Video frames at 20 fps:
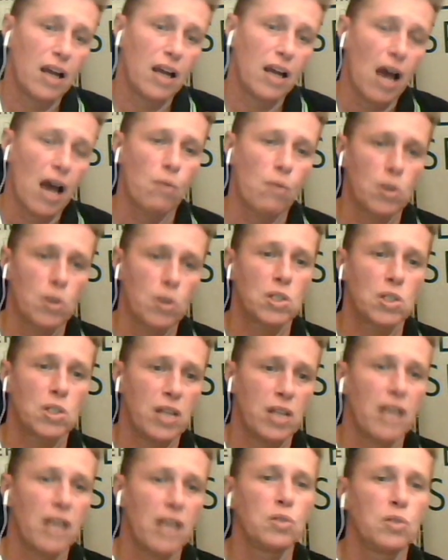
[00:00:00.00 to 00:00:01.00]

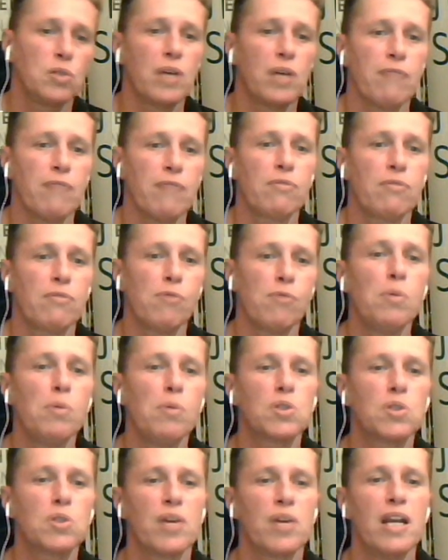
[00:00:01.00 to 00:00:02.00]
was there to give
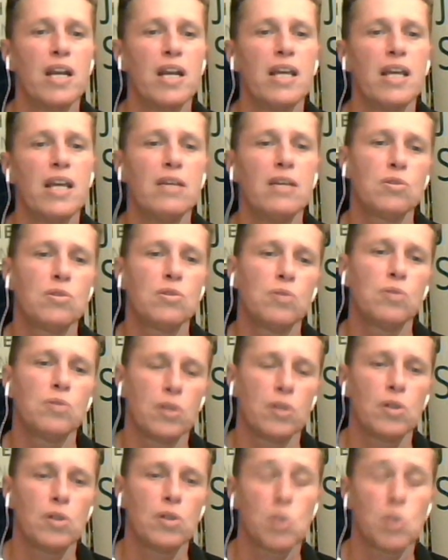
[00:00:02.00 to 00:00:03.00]
football training
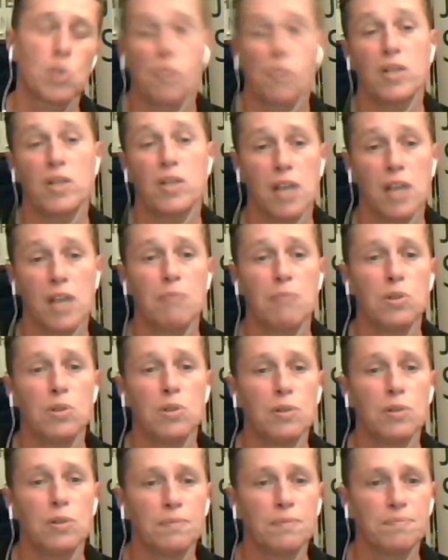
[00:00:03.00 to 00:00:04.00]
to girls of Amsterdam.